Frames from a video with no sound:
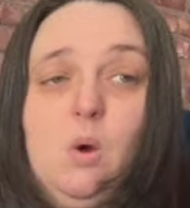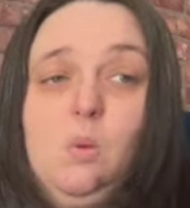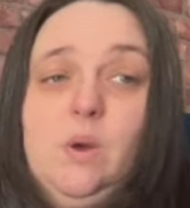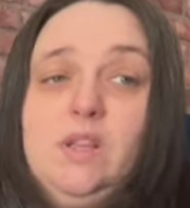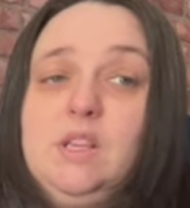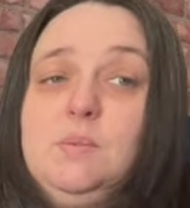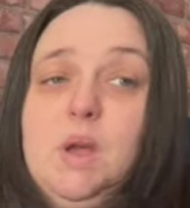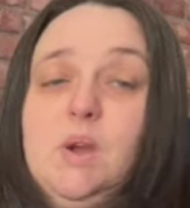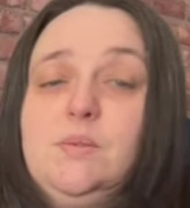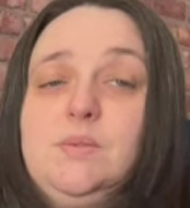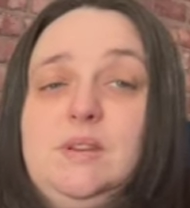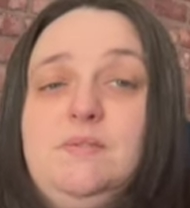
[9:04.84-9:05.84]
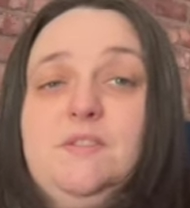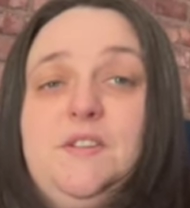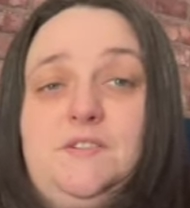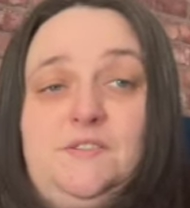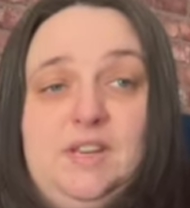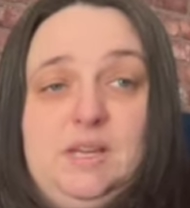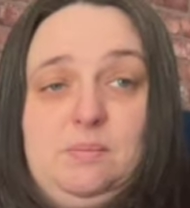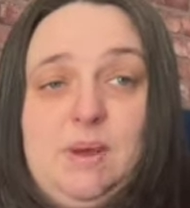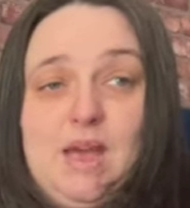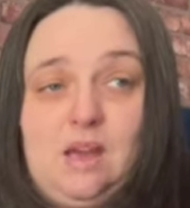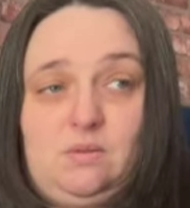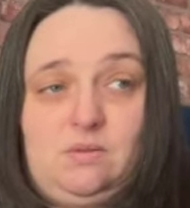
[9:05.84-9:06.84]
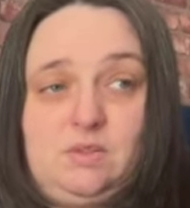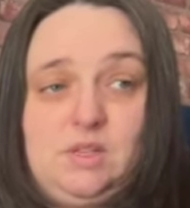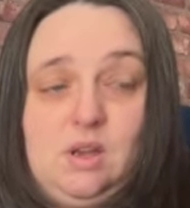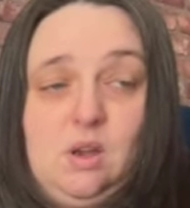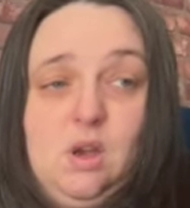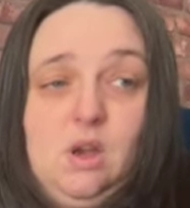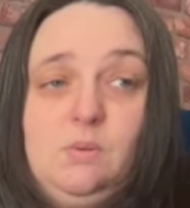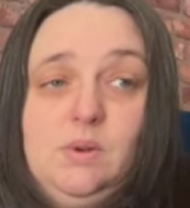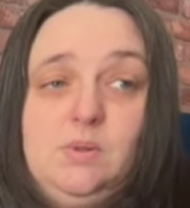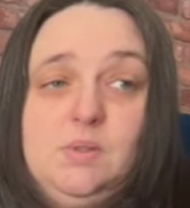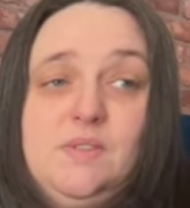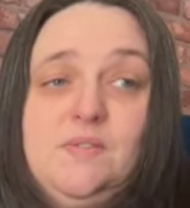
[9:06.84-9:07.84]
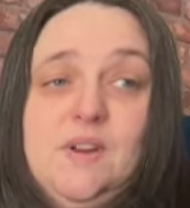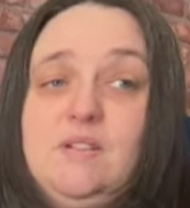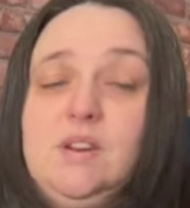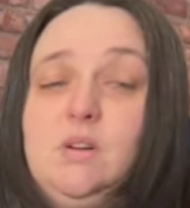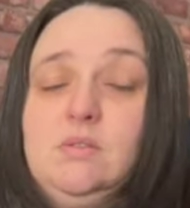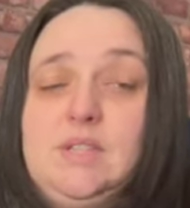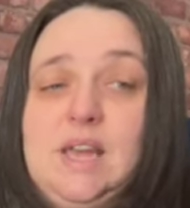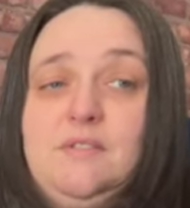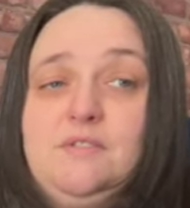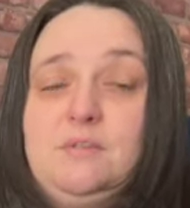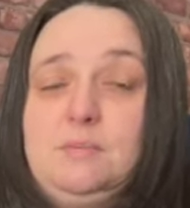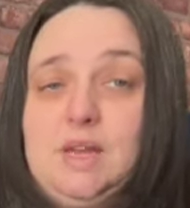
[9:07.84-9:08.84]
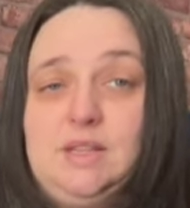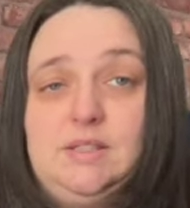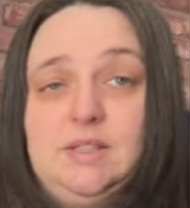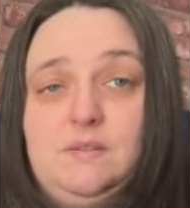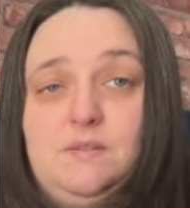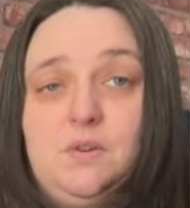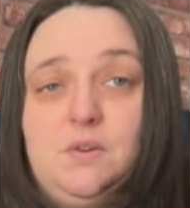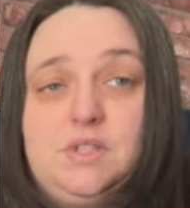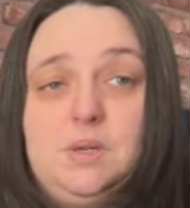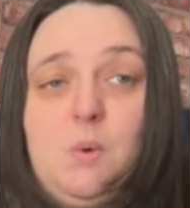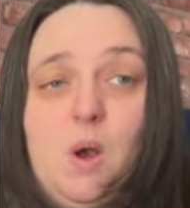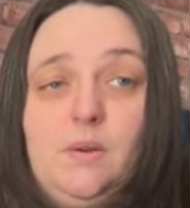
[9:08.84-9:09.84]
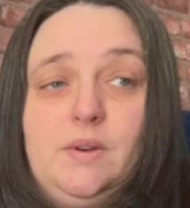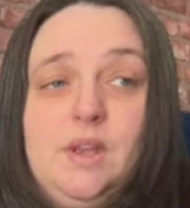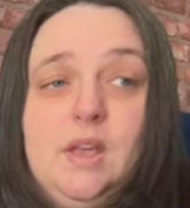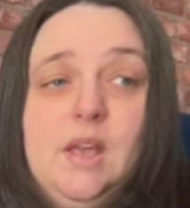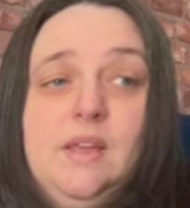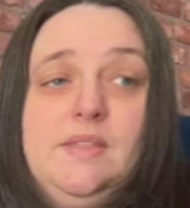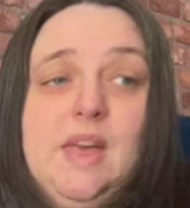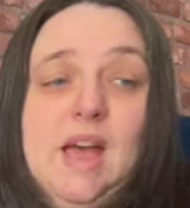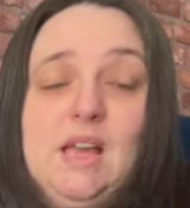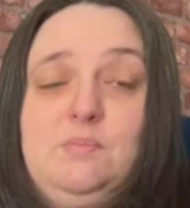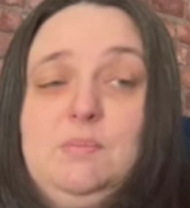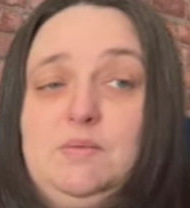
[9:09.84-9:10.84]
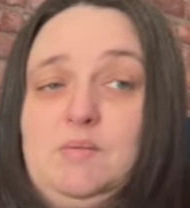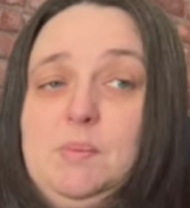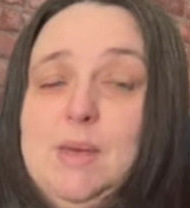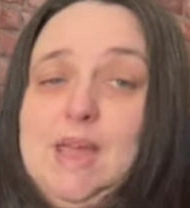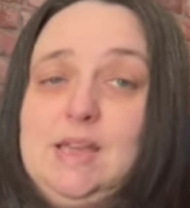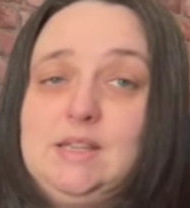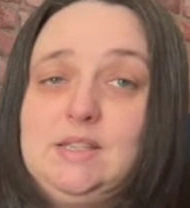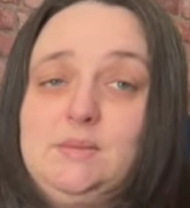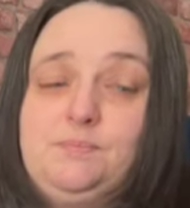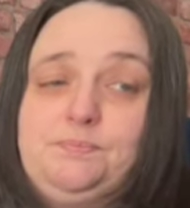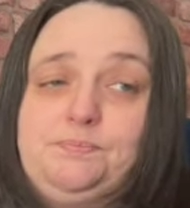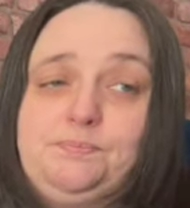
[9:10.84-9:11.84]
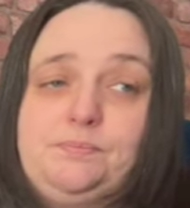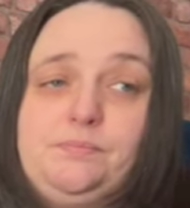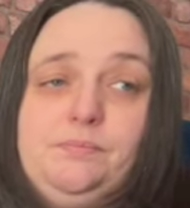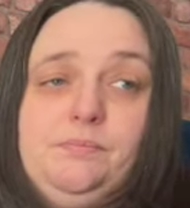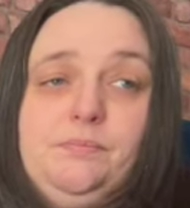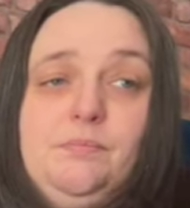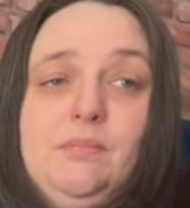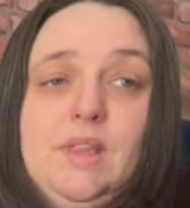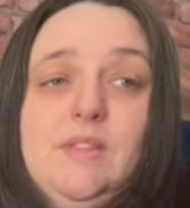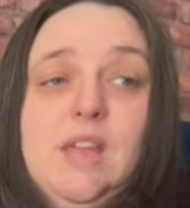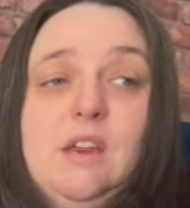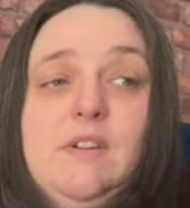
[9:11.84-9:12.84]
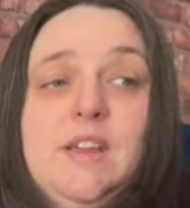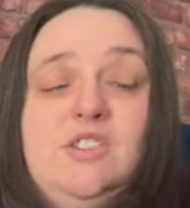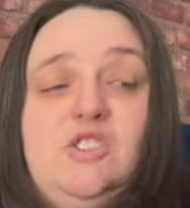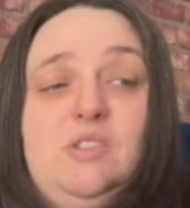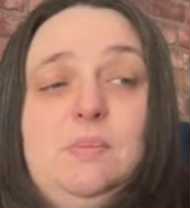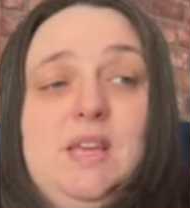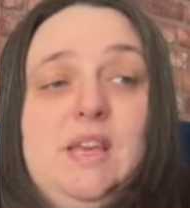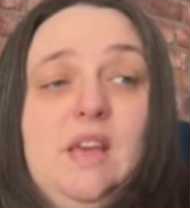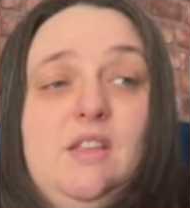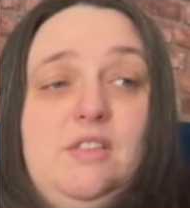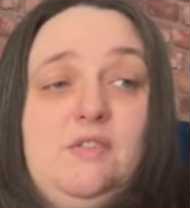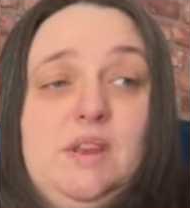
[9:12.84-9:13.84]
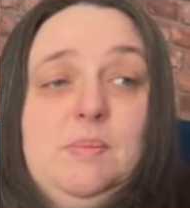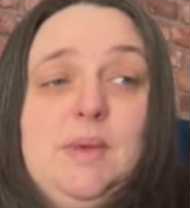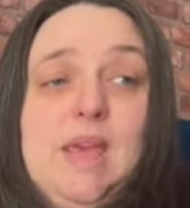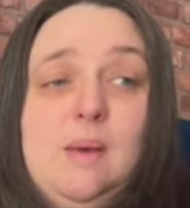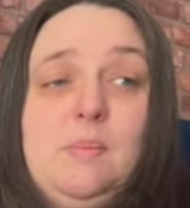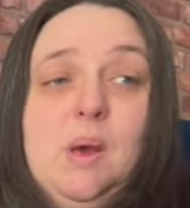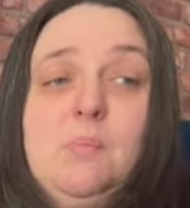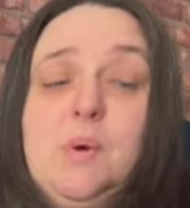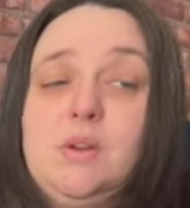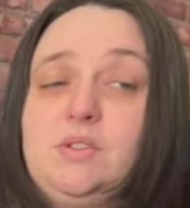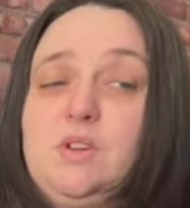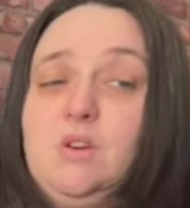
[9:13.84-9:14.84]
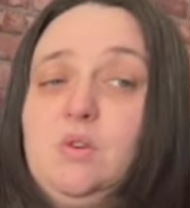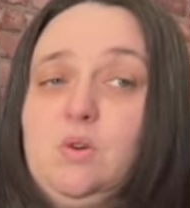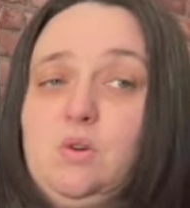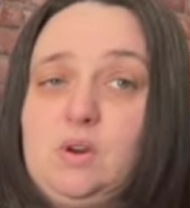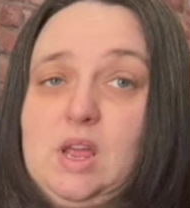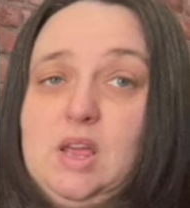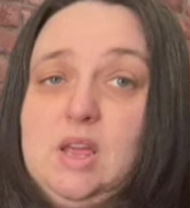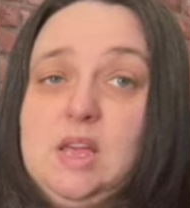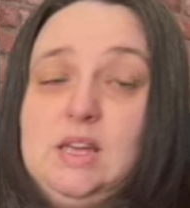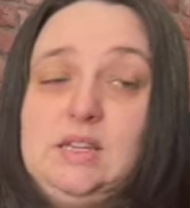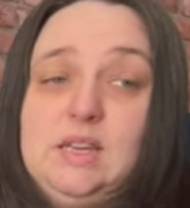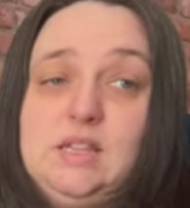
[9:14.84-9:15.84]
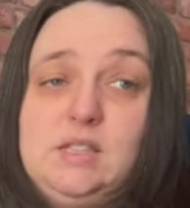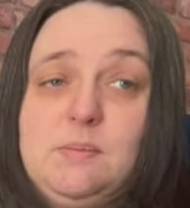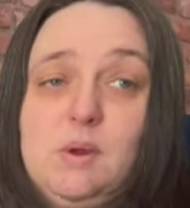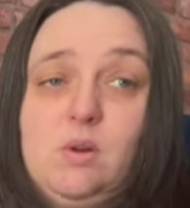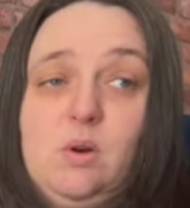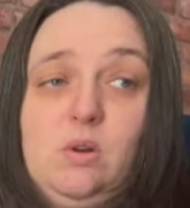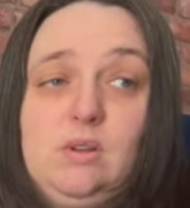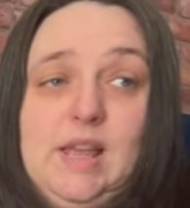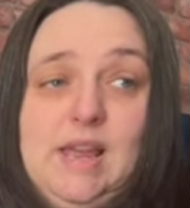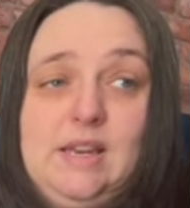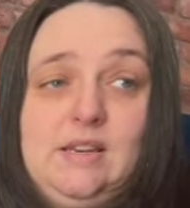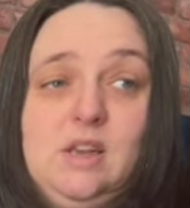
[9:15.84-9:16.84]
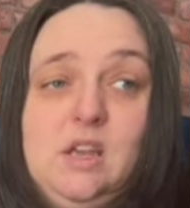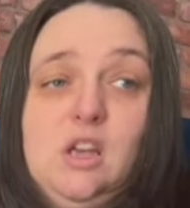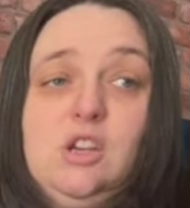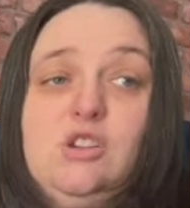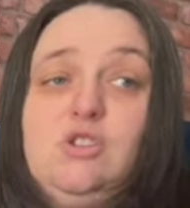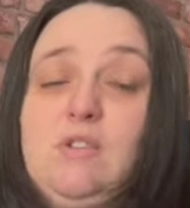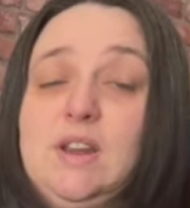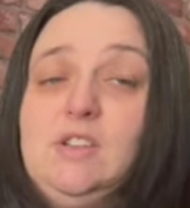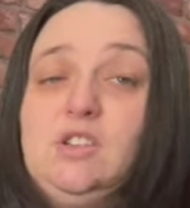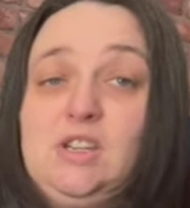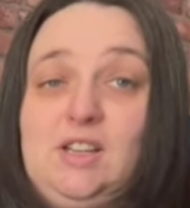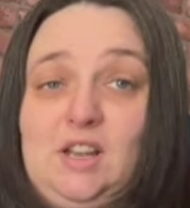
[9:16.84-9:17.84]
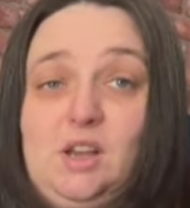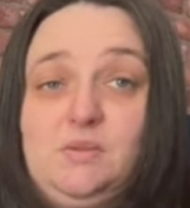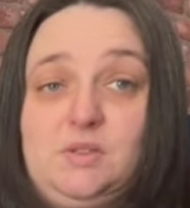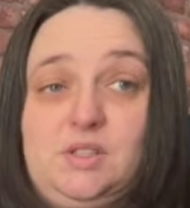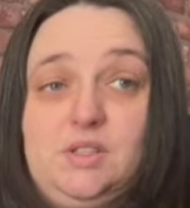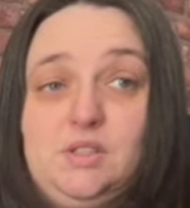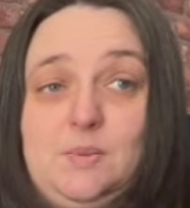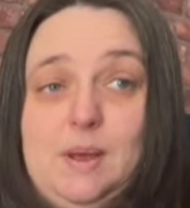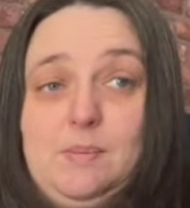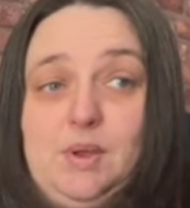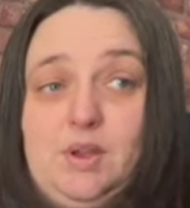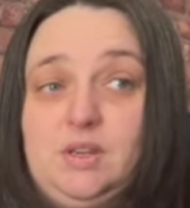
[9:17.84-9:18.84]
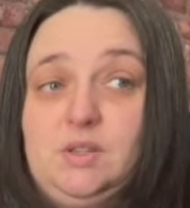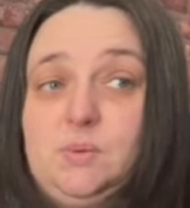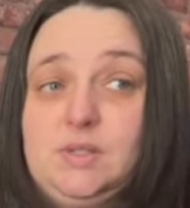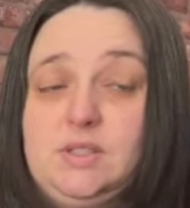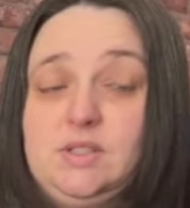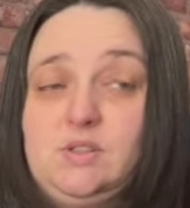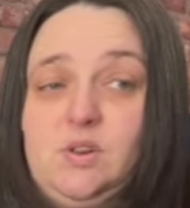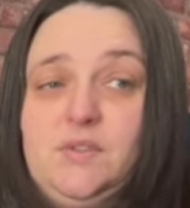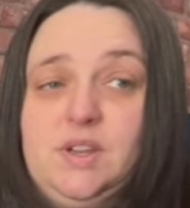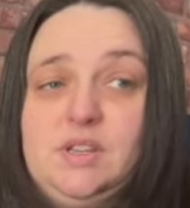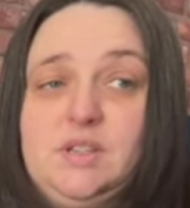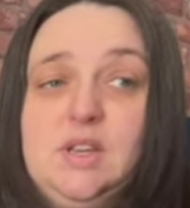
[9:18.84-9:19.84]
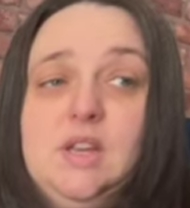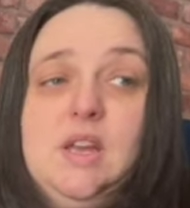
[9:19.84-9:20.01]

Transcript: William owed him £15, which was a very old debt from 1941 that hadn't been repaid. They arranged to meet at 3 pm at Bostock Corner near Smokehall Lane, strangely close to where Bernard was discovered.